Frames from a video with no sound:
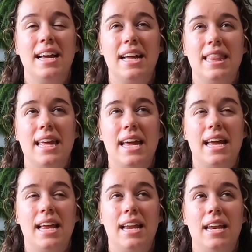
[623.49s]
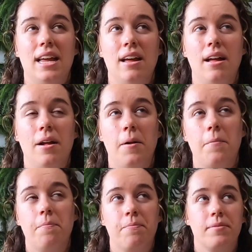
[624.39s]
And then
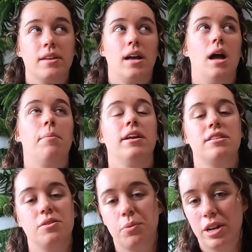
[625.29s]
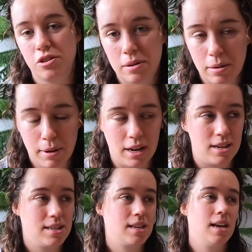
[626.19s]
I planted way too many
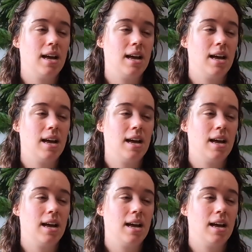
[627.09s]
peas.